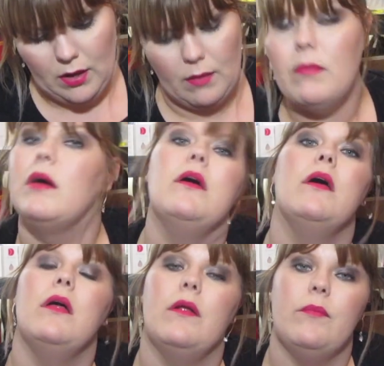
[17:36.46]
um,
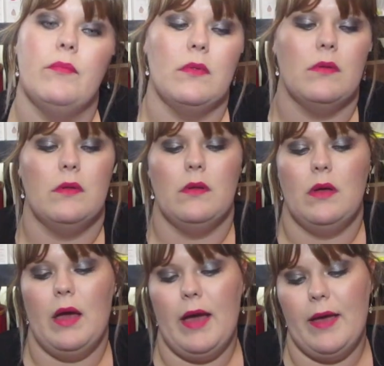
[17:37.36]

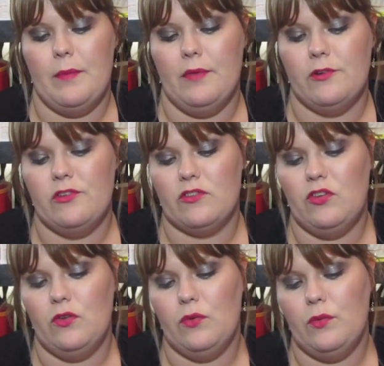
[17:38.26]
I am allergic
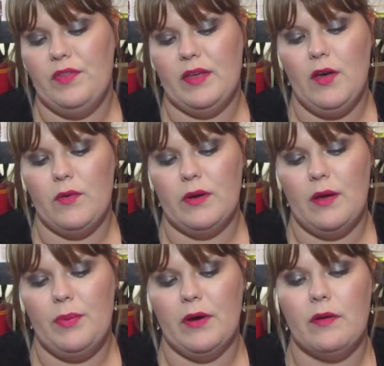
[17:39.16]
to the
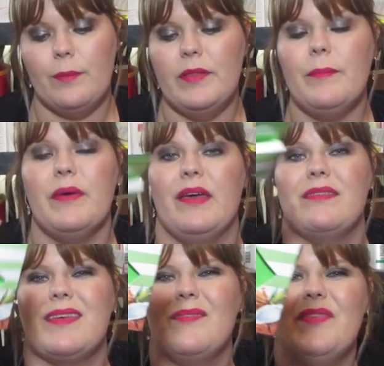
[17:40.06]
coconut pucker up lip
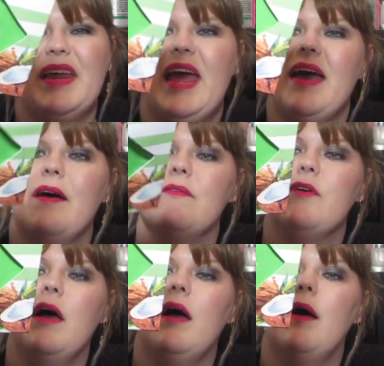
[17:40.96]
mask that
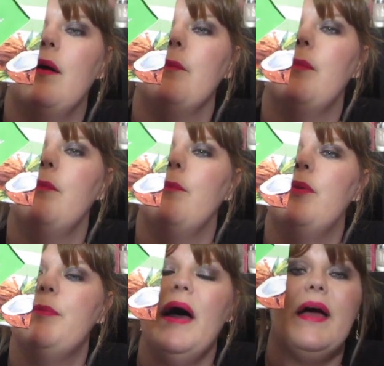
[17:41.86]
have um,
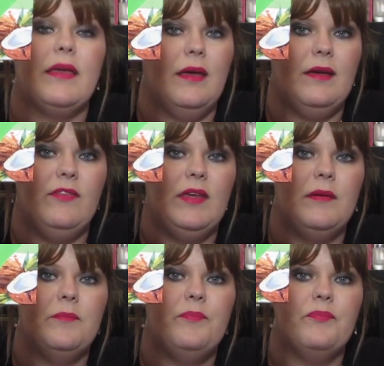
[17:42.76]
papaya in
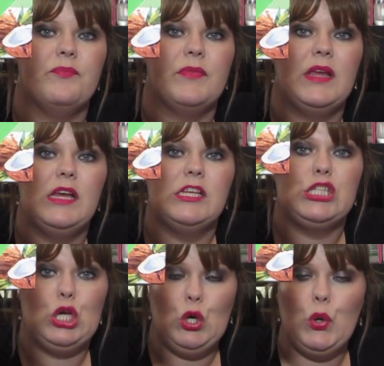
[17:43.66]
them
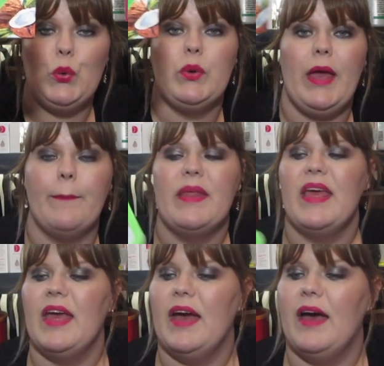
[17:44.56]
so yeah,
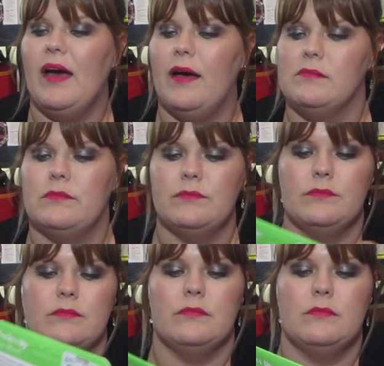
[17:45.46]
um,
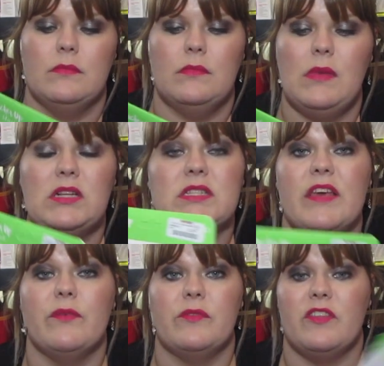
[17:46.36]
I just
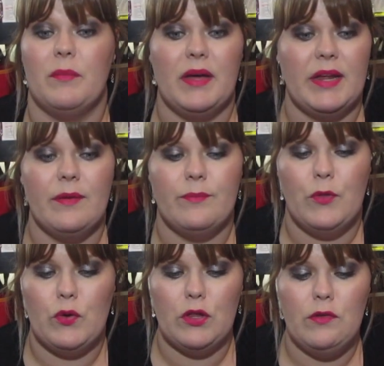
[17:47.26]
give them to somebody
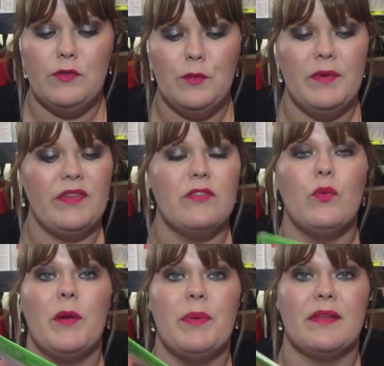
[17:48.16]
who can use them, but this is
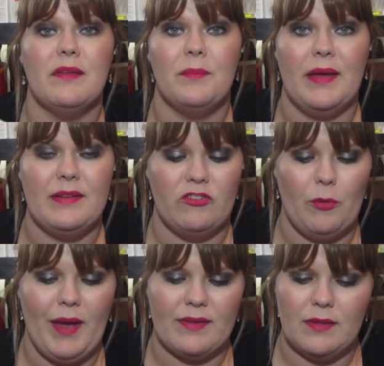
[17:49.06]
what I picked up at
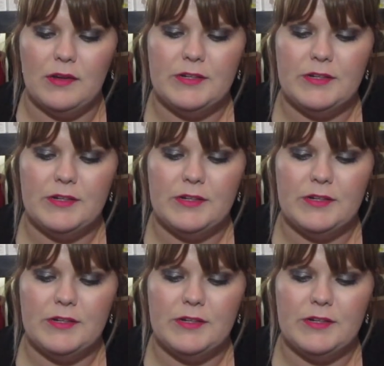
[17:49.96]
TJ Maxx.